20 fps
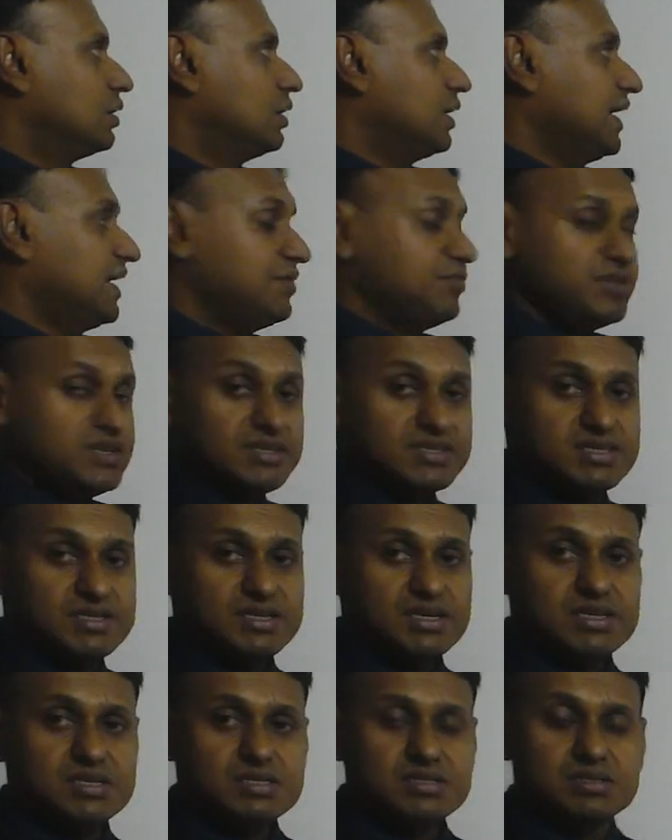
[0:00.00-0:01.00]
And we
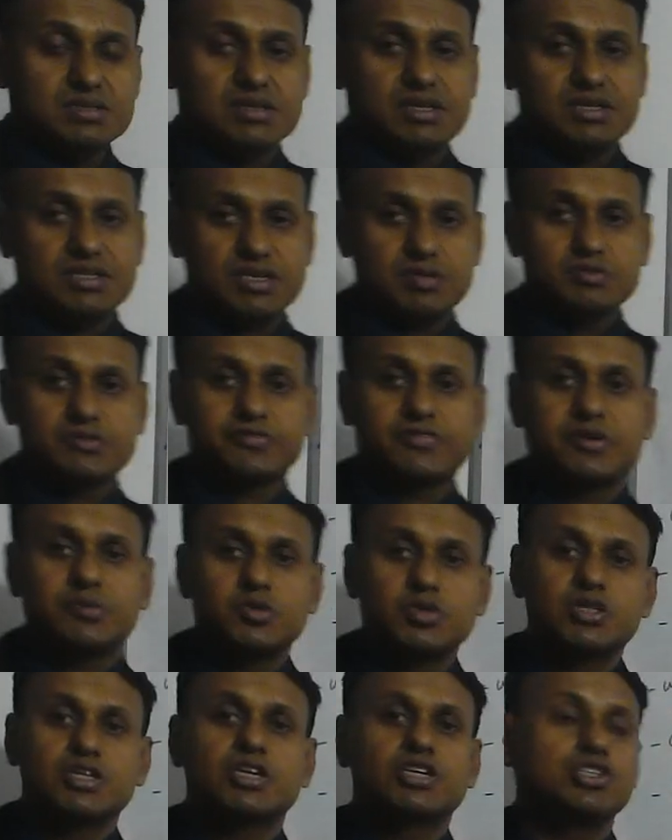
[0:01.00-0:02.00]
discuss in terms of
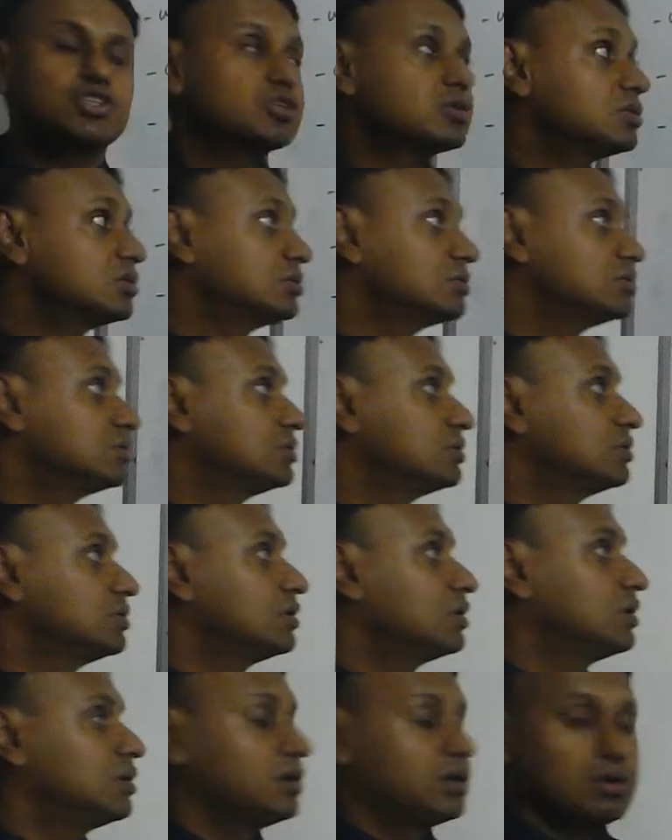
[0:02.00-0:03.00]
communication,
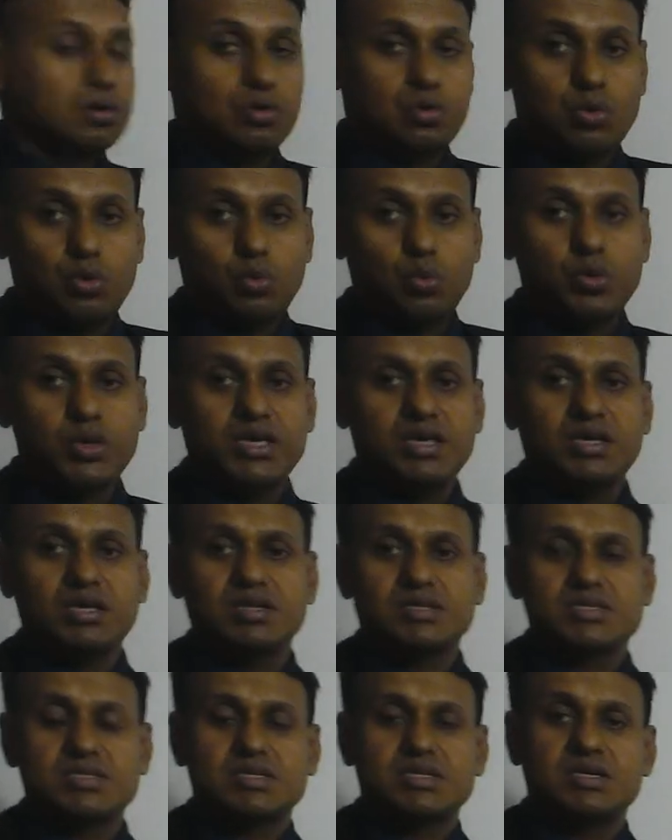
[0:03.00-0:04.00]
we
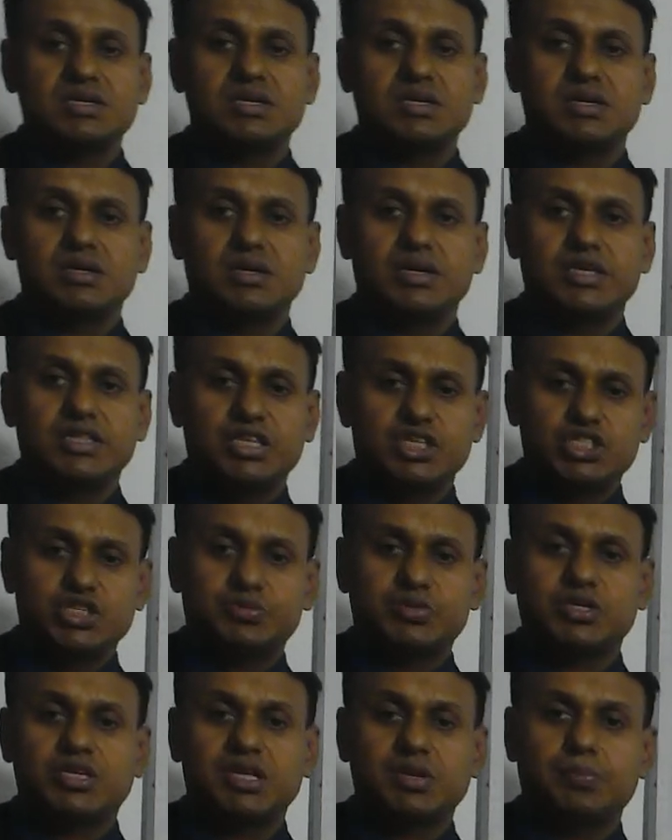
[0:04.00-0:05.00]
see in
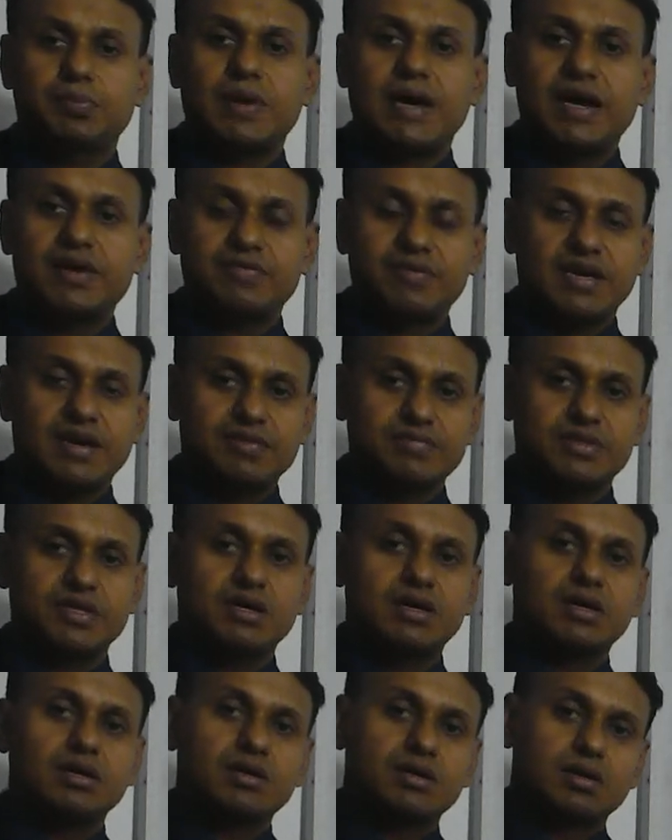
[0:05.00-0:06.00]
Egyptian Empire we have
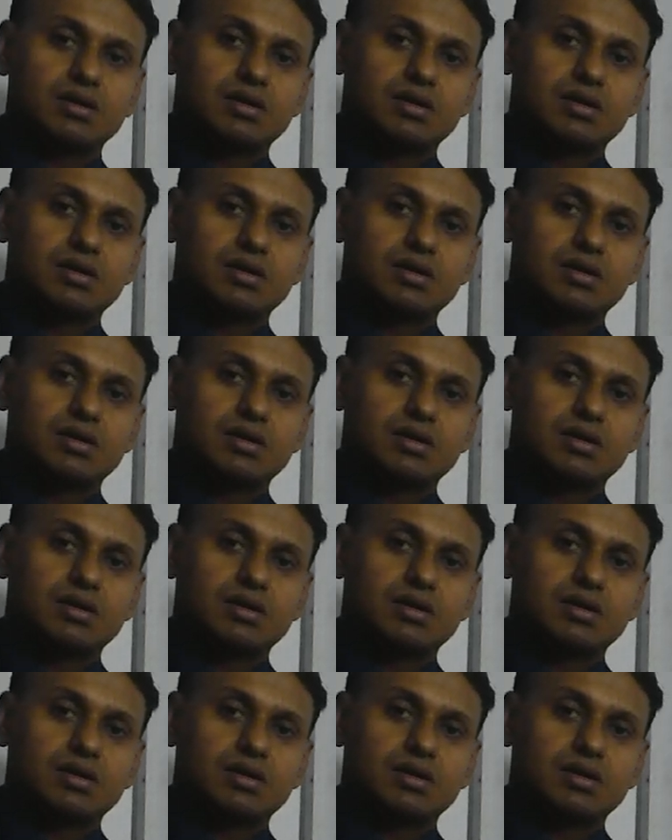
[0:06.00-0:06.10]
the